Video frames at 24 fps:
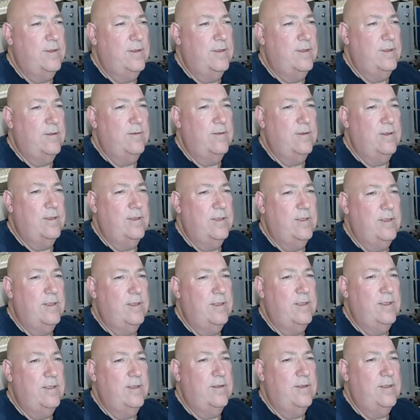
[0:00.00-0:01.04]
Right,
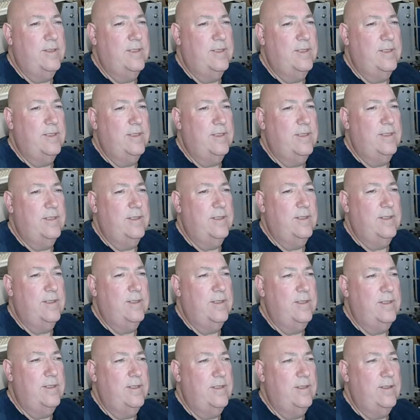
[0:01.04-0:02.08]
okay.
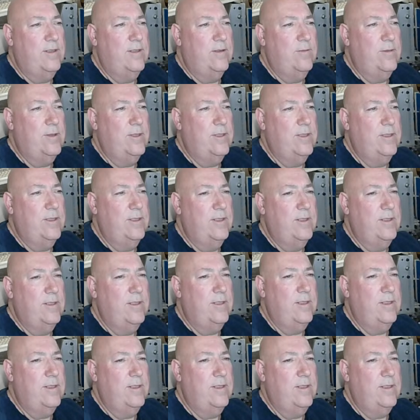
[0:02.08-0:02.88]
It needs to be,